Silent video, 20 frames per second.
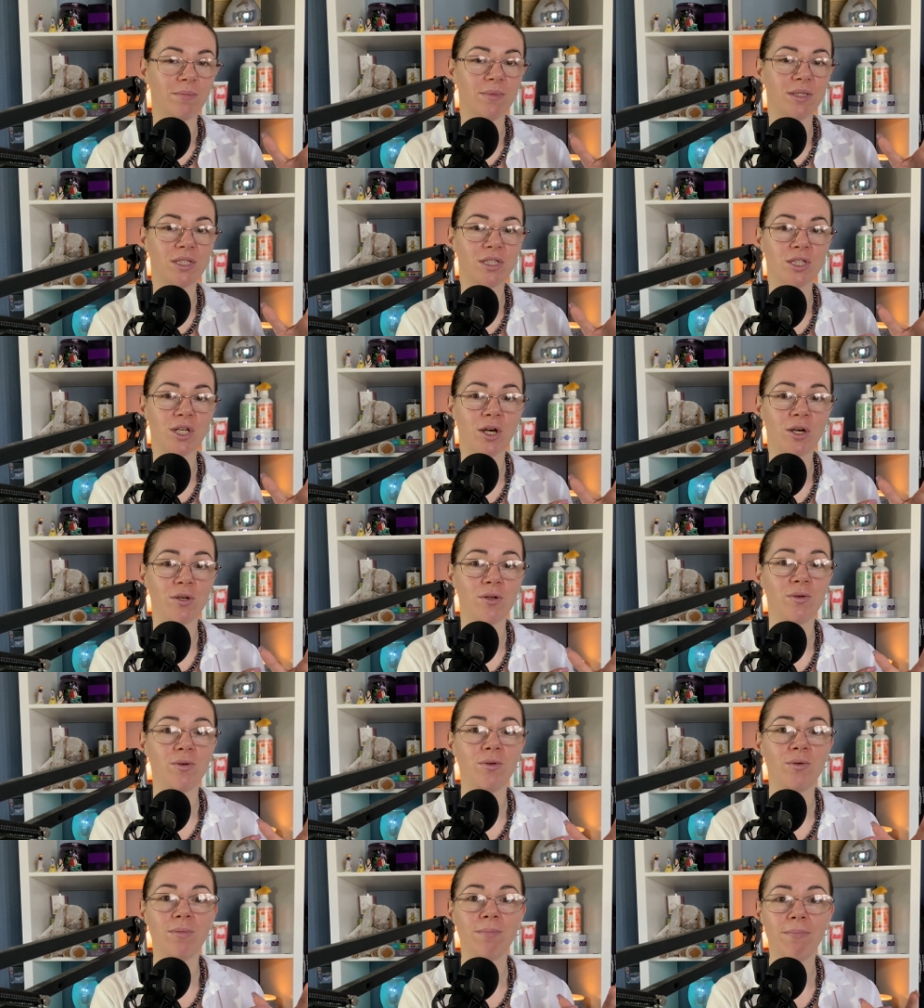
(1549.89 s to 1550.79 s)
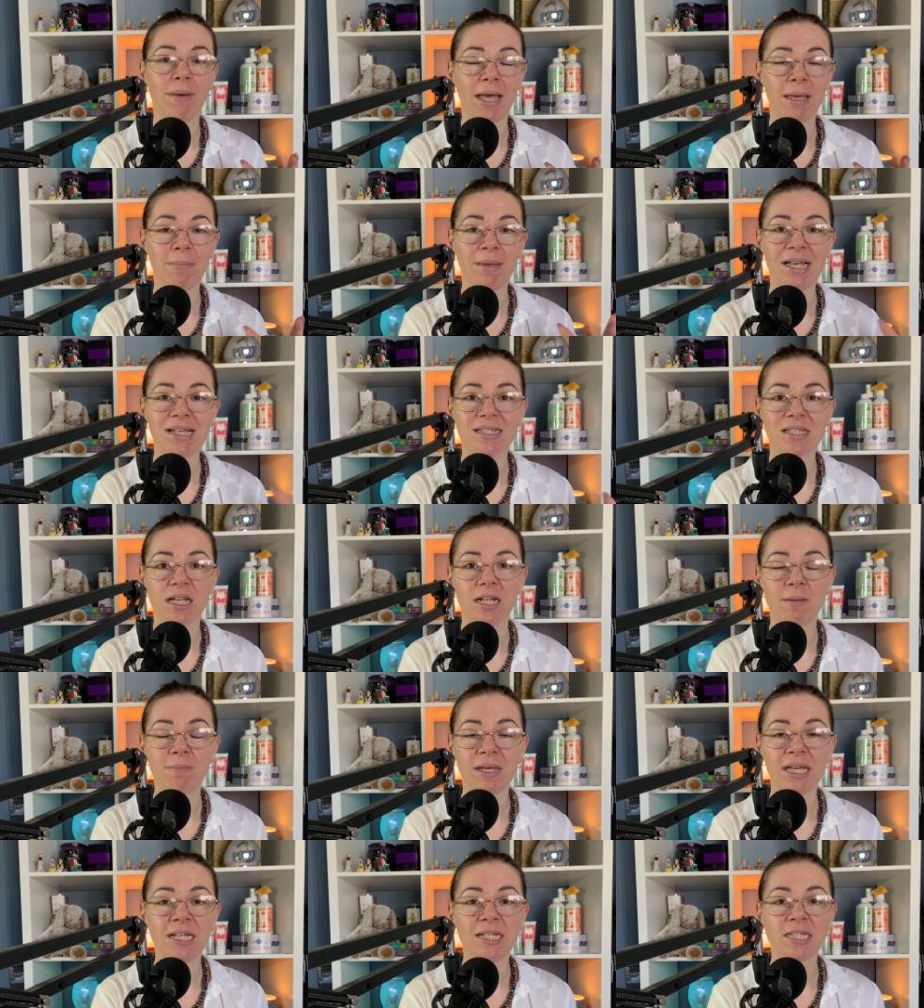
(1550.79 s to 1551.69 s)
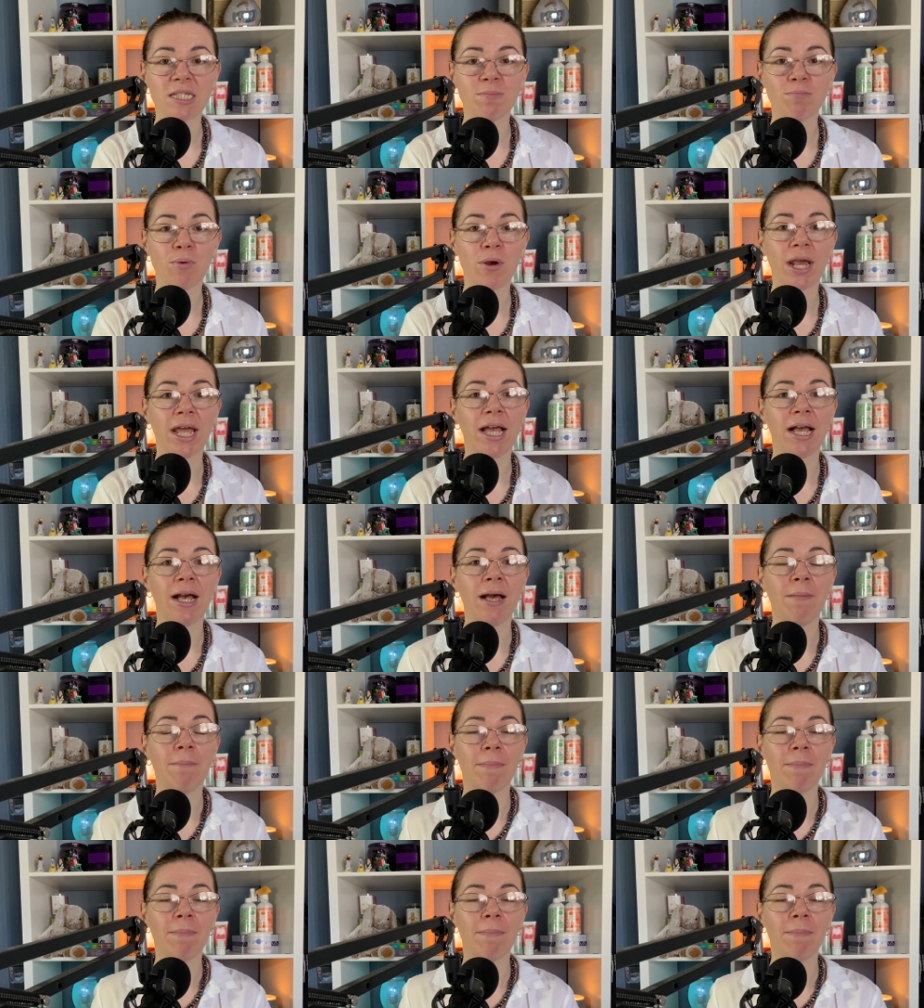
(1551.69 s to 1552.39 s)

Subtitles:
So maybe it's going to be spring,